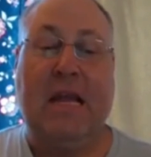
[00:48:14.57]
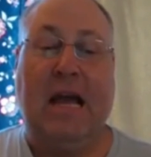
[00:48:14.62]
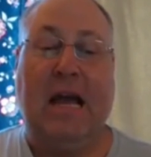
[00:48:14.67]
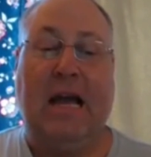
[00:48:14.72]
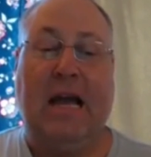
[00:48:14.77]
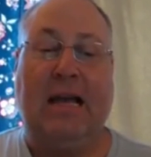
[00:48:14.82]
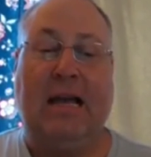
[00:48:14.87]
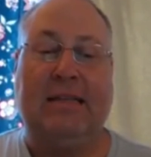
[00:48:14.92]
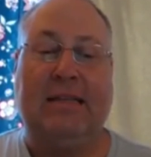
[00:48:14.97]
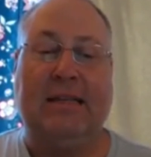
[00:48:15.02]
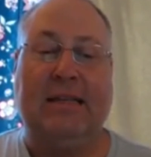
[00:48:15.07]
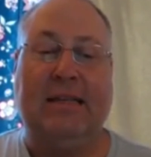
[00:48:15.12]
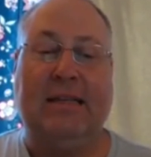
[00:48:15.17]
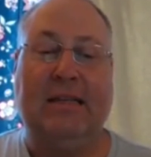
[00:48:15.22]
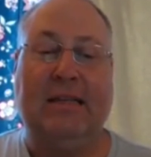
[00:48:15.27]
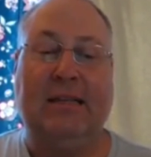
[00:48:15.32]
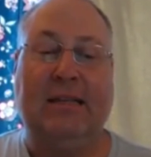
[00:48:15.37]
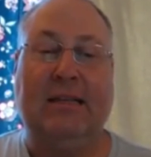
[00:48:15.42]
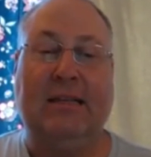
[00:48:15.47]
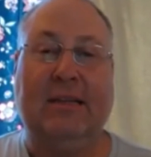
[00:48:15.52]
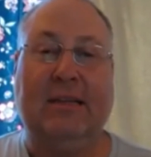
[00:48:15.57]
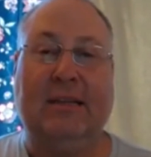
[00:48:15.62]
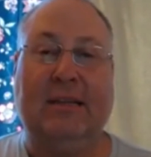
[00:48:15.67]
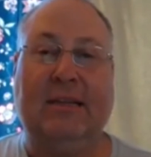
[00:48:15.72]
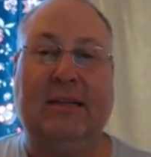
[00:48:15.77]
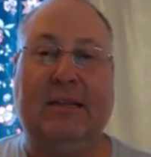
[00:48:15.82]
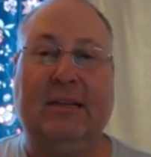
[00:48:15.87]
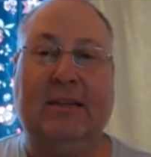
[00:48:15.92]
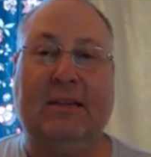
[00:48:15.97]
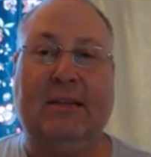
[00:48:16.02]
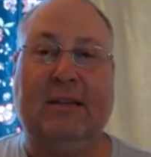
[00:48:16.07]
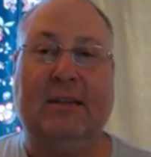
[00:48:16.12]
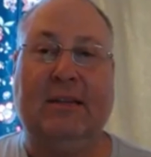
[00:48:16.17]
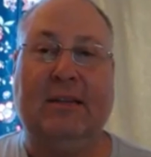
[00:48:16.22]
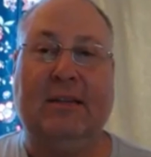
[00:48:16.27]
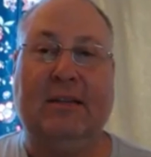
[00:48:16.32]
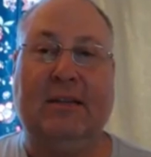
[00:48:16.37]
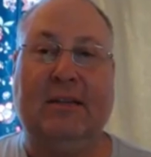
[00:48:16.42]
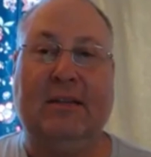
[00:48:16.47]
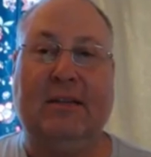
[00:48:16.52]
You're really quite high. So yeah, definitely.
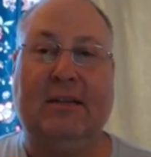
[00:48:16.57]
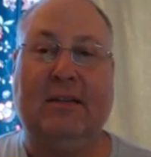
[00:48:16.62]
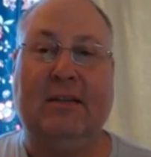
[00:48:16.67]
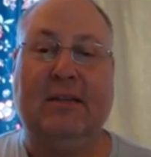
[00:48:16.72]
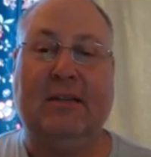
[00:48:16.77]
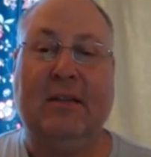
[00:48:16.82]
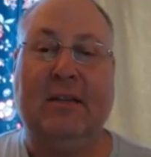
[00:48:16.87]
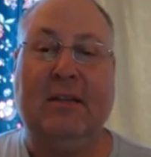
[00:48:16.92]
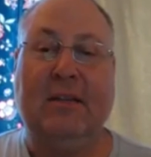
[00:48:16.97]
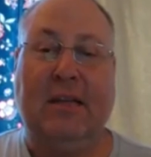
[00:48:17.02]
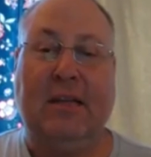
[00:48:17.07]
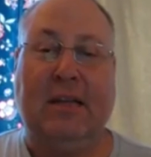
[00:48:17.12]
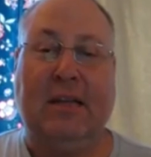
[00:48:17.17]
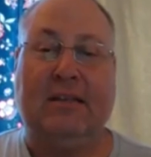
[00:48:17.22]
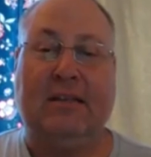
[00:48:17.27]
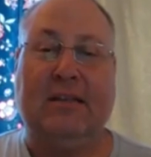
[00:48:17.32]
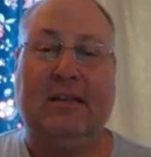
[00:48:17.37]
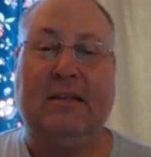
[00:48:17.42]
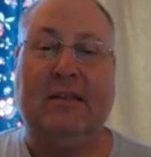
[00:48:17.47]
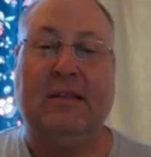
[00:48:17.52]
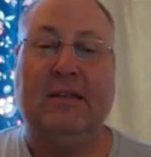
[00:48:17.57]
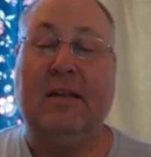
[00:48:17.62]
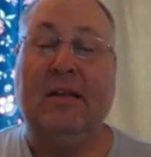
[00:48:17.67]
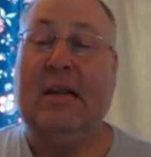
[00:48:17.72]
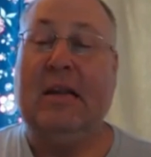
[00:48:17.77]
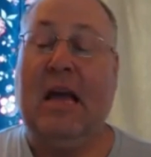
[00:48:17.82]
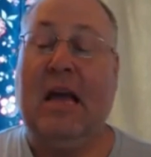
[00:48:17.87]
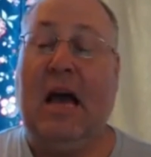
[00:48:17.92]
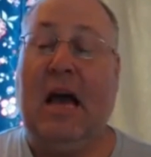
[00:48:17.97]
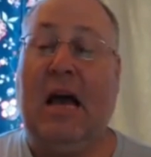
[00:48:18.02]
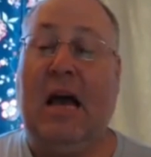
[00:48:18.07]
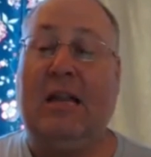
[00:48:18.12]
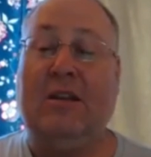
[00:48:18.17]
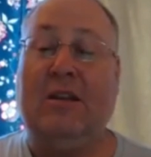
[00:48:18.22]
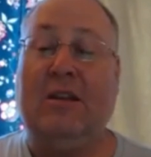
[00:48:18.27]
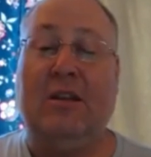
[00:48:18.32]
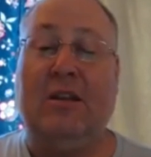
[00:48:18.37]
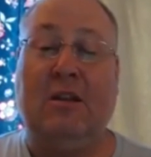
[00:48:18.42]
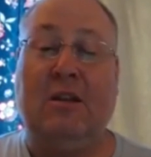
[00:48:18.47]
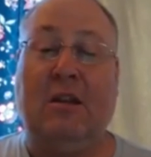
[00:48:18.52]
yes, I
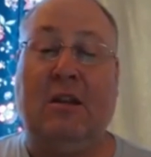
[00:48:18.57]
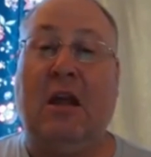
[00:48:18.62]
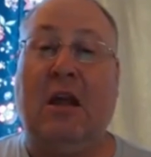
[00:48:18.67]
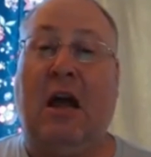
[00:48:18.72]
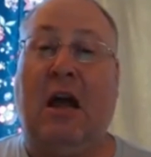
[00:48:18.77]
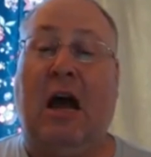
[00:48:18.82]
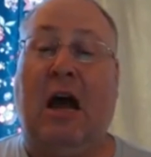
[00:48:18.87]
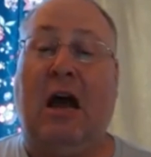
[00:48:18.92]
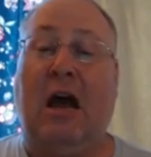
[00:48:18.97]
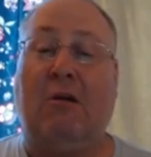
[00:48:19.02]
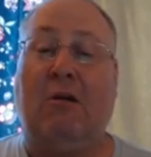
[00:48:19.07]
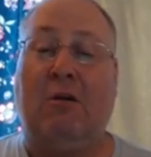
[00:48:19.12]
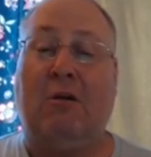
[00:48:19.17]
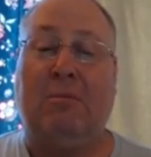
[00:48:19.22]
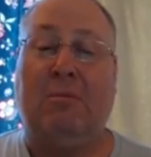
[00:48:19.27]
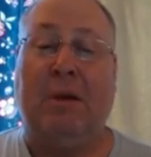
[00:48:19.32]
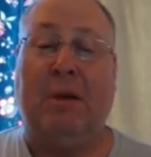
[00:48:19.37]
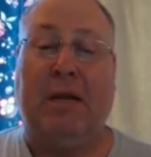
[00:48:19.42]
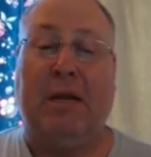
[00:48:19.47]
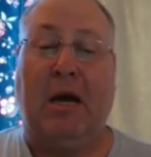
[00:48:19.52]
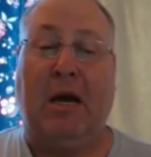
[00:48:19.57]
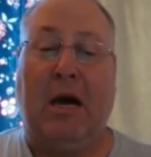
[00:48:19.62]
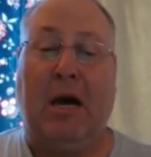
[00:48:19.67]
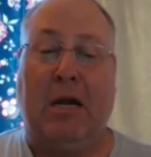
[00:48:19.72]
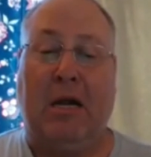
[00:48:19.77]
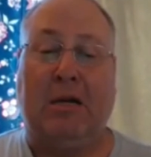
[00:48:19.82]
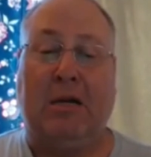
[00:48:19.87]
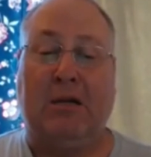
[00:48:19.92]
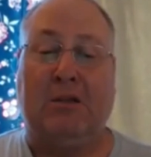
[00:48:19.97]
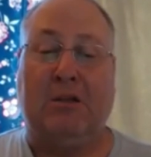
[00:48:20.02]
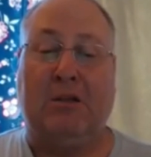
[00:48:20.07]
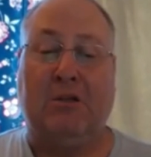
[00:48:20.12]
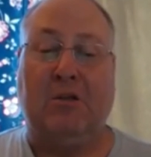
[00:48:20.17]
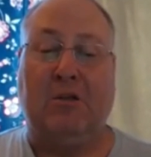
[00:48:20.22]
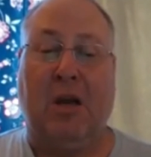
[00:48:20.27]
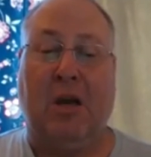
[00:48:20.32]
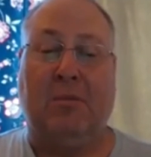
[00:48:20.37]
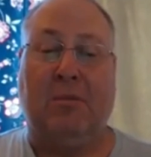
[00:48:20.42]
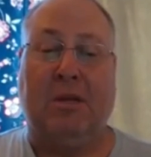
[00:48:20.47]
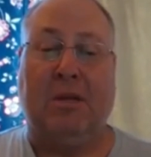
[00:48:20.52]
I would be honored to come and
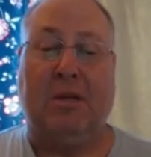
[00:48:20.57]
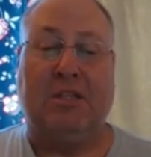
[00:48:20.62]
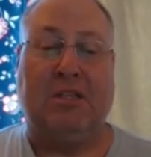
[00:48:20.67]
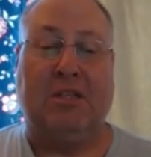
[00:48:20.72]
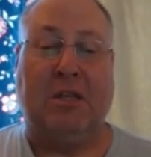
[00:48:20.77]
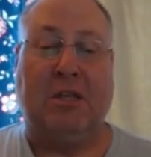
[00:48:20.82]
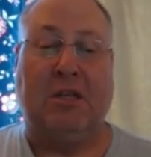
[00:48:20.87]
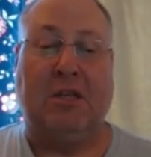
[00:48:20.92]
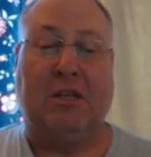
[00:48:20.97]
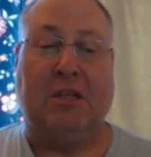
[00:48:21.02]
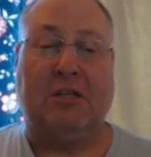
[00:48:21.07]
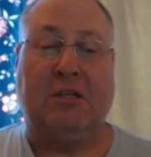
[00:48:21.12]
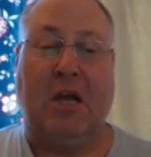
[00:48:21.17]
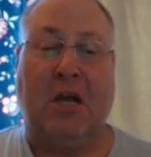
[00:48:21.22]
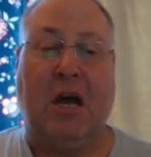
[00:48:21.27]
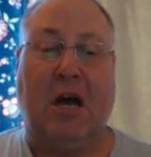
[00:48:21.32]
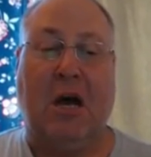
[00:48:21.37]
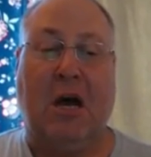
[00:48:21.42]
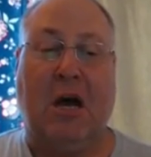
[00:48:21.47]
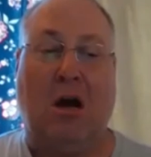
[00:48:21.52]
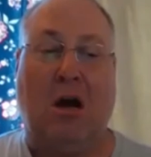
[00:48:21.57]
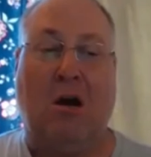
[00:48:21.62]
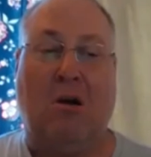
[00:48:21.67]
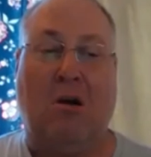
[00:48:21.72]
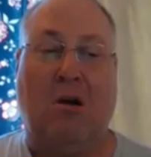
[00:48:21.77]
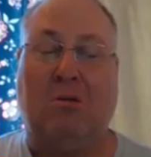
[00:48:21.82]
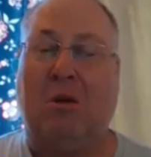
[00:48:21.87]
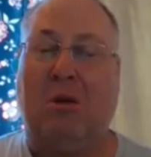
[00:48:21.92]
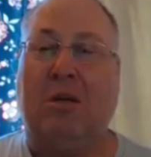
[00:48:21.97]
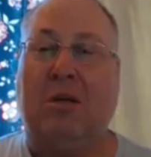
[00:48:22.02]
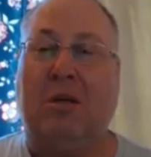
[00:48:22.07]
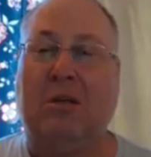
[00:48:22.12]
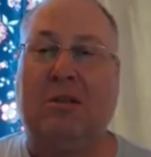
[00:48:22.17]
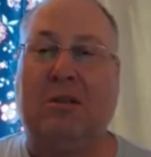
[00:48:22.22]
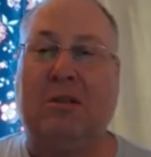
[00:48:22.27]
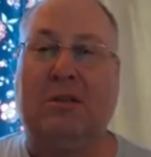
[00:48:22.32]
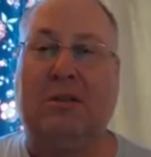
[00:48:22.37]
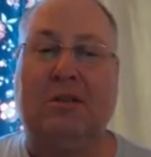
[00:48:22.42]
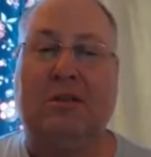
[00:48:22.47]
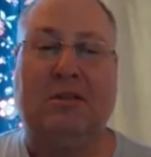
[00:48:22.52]
see this town.
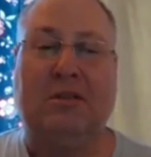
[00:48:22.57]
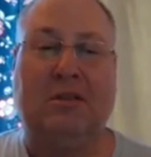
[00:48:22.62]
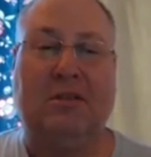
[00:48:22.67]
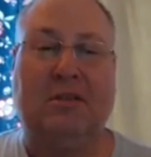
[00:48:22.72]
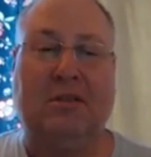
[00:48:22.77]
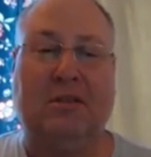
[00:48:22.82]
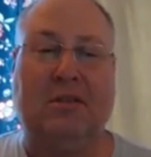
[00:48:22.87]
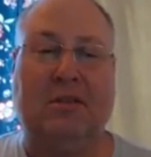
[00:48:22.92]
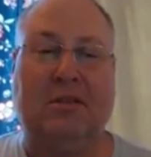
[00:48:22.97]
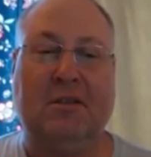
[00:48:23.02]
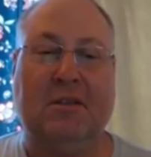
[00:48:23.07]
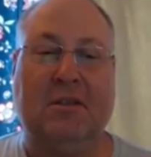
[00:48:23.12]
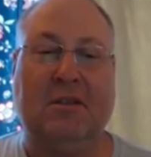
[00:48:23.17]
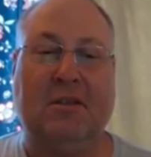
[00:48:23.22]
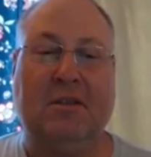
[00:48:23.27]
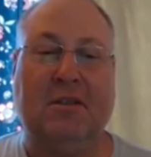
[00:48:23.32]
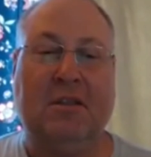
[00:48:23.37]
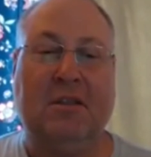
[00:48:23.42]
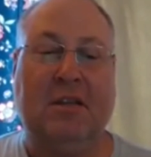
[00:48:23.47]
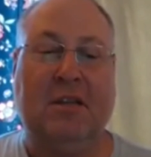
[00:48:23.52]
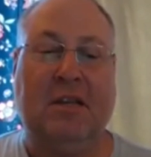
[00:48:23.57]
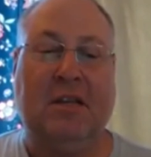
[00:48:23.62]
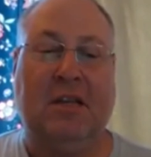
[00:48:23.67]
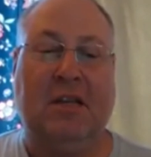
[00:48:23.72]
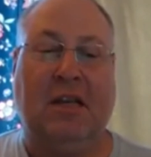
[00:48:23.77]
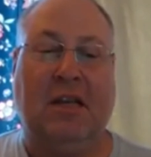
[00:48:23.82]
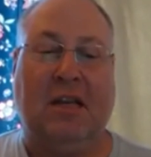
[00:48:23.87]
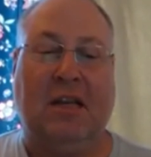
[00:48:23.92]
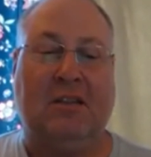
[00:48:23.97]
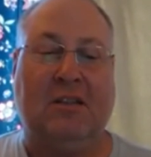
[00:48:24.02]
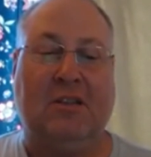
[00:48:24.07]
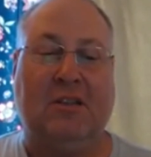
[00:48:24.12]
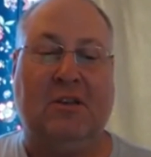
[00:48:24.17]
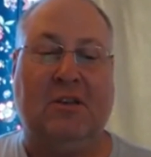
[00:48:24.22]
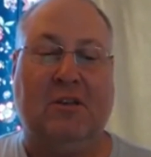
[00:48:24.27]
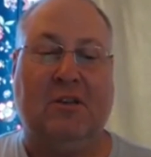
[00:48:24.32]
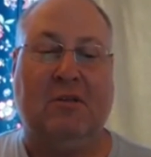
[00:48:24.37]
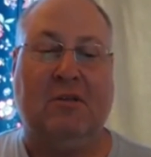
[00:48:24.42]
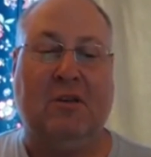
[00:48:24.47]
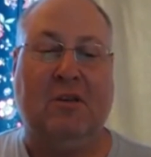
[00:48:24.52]
Excellent. Cut to
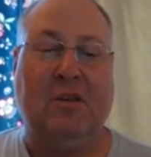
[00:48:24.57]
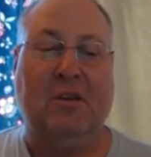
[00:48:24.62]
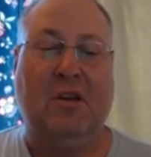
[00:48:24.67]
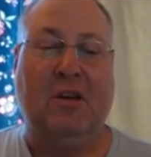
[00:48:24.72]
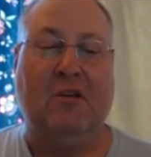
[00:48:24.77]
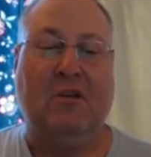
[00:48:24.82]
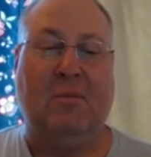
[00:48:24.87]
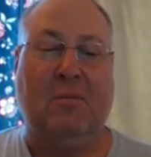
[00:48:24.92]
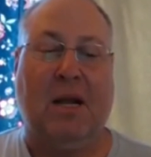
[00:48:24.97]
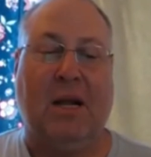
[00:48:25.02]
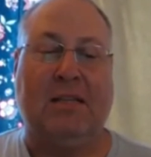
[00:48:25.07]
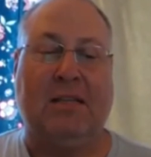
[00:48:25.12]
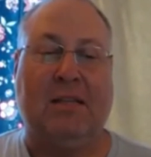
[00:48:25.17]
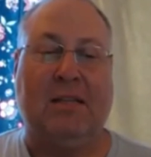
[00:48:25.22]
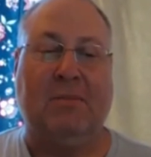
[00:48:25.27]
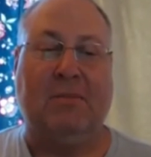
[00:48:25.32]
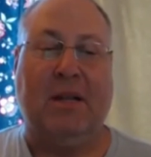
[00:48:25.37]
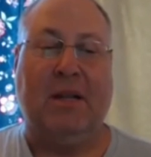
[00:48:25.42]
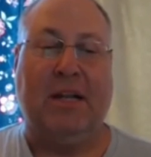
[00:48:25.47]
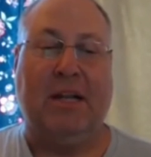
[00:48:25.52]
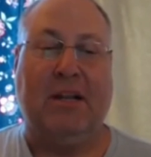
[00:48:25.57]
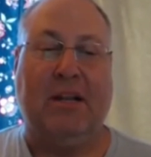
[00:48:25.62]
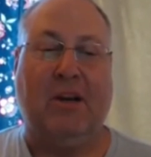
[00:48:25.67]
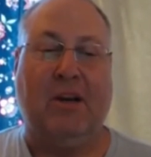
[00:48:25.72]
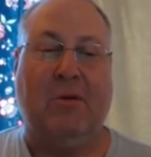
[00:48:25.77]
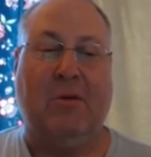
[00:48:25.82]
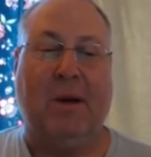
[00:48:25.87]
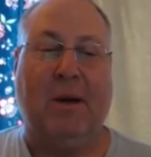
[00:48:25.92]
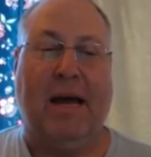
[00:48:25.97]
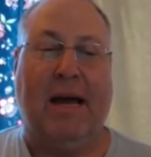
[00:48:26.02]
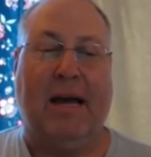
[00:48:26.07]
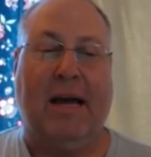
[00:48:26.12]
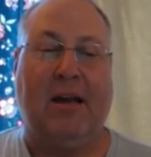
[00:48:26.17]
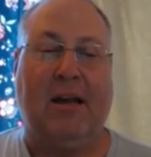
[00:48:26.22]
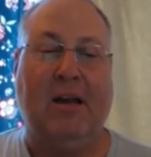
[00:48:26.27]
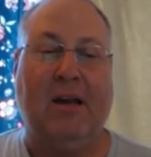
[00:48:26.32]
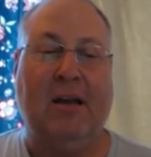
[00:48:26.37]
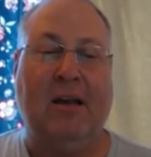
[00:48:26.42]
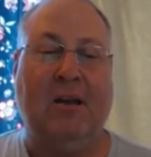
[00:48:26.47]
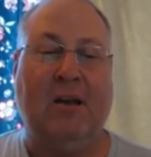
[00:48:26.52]
you brought somebody new back. What
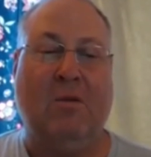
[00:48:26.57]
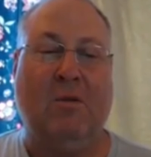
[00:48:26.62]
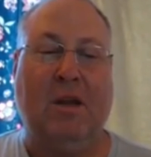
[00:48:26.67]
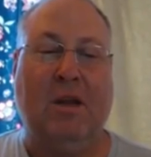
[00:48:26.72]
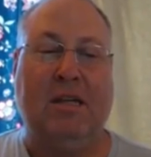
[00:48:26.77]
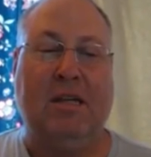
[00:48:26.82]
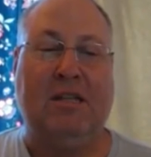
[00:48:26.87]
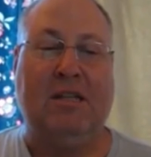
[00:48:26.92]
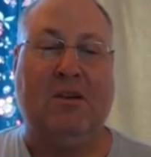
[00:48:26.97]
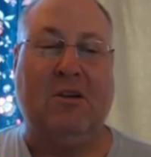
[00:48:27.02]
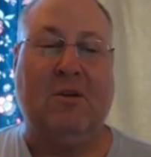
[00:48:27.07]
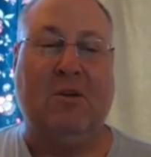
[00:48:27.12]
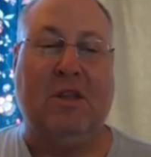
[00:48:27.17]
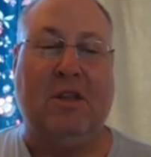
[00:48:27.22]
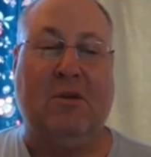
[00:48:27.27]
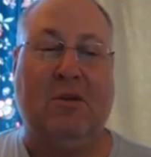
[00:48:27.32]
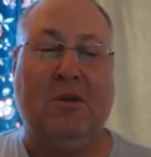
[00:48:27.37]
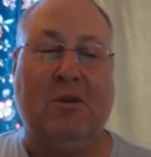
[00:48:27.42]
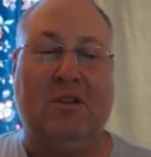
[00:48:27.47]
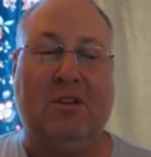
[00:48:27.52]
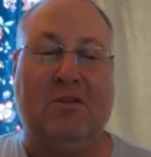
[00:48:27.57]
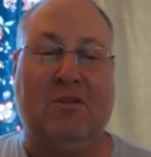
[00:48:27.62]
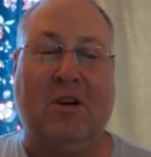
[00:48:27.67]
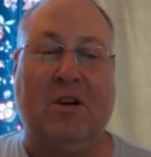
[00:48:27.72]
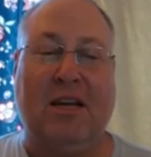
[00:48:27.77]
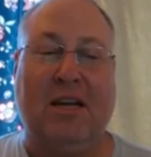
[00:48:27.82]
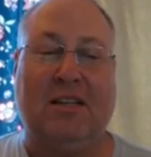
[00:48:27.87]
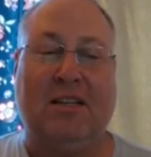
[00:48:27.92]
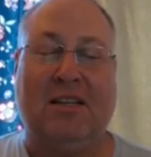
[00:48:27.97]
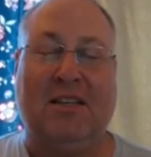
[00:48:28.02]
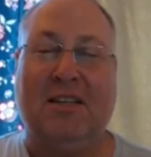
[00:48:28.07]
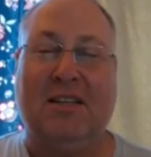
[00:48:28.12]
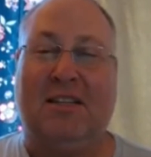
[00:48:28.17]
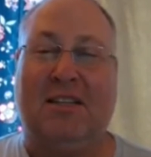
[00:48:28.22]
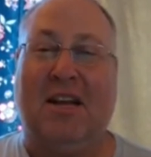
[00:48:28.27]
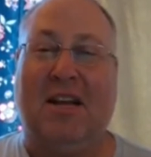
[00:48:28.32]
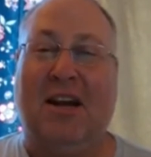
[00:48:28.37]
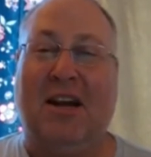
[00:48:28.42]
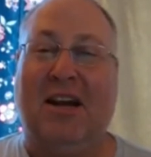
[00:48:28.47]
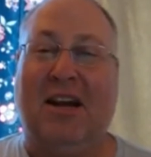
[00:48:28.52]
is it with you and strays? Says
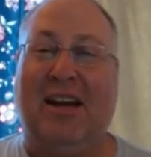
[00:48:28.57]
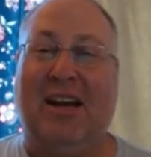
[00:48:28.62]
Darius.